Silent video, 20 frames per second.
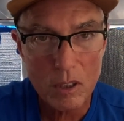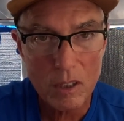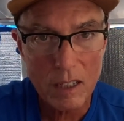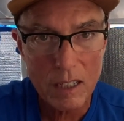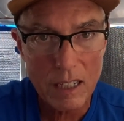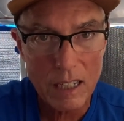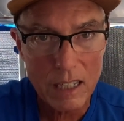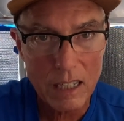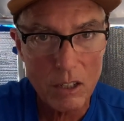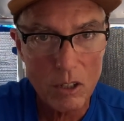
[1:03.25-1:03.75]

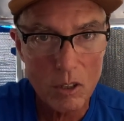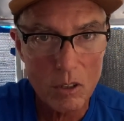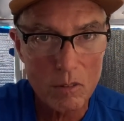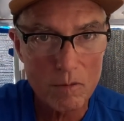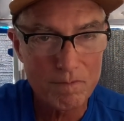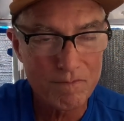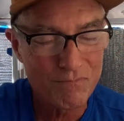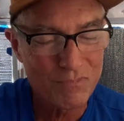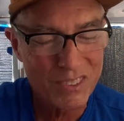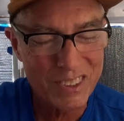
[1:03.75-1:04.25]
And I go,
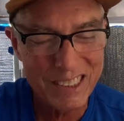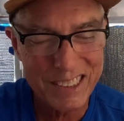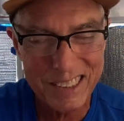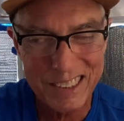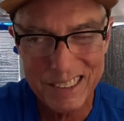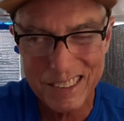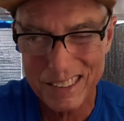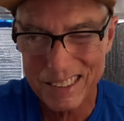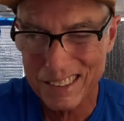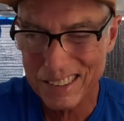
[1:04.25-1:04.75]

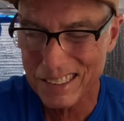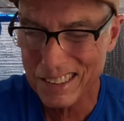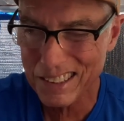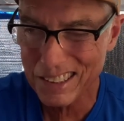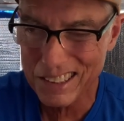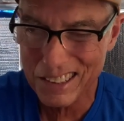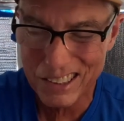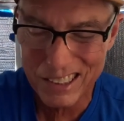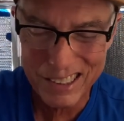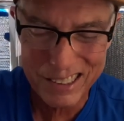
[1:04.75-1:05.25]
since it's an
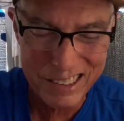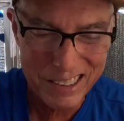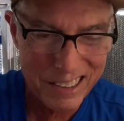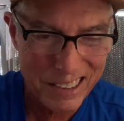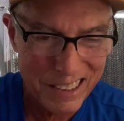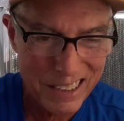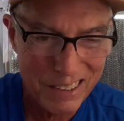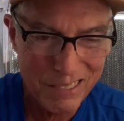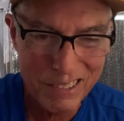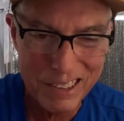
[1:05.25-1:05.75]

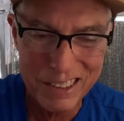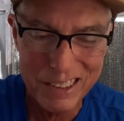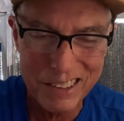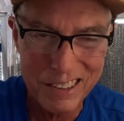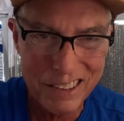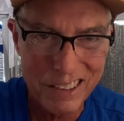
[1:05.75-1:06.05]
Airstream, and